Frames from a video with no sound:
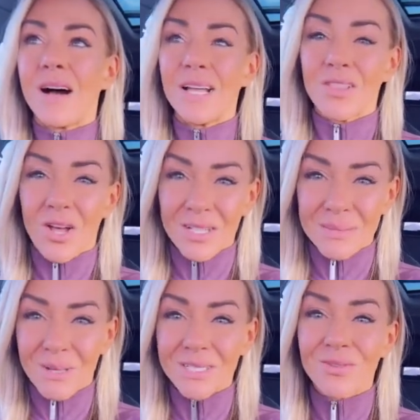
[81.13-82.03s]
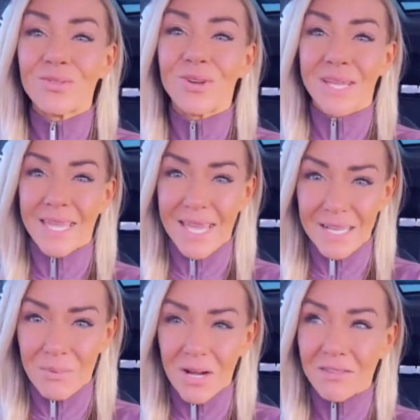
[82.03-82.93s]
I lost muscle and
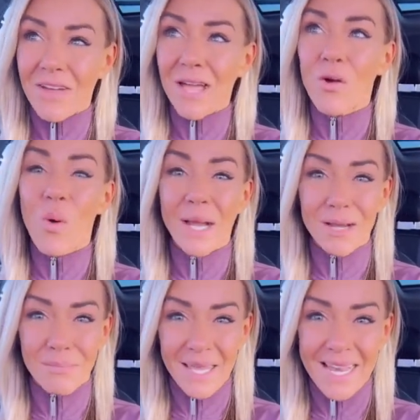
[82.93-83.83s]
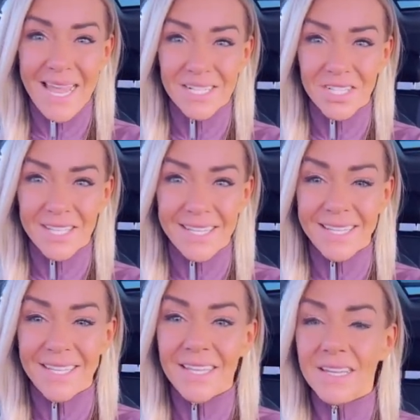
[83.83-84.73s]
gained body fat quite a bit, actually.